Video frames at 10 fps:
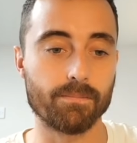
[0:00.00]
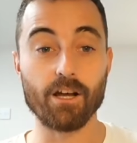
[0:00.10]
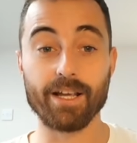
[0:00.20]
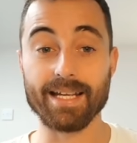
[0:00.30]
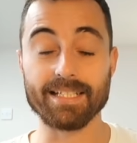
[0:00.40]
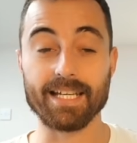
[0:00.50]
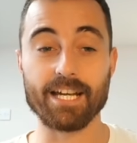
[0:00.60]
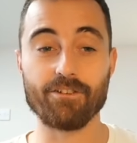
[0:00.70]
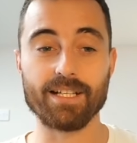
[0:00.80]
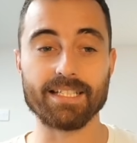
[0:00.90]
Okay, so
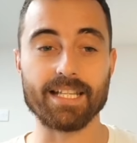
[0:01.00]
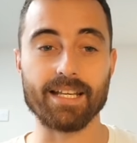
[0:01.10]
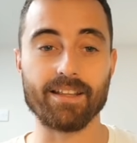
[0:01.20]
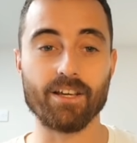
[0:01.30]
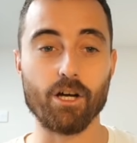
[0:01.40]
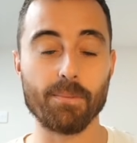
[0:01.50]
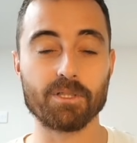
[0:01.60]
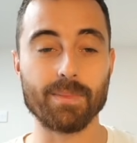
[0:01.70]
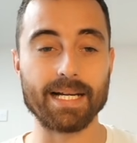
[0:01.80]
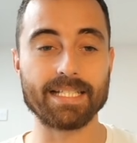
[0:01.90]
here it is then, the
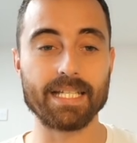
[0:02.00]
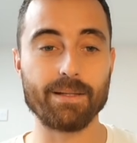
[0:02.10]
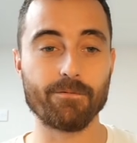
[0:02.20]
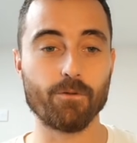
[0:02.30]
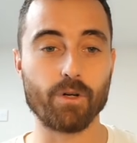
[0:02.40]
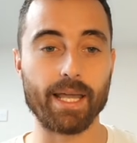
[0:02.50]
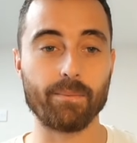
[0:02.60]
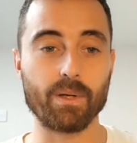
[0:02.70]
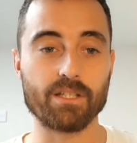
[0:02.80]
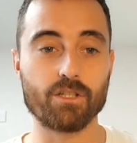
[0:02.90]
optimized team for
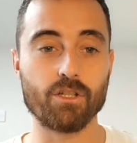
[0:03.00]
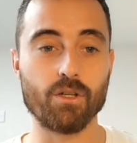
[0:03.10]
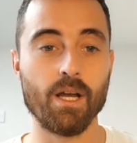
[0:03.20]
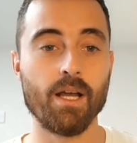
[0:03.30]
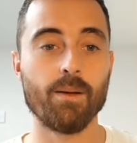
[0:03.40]
Game Week 2.